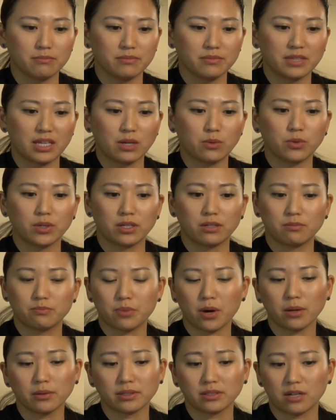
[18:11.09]
They would
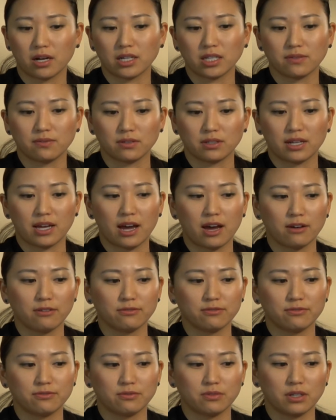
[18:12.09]
probably not even
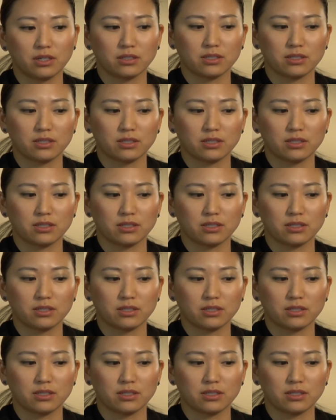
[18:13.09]
have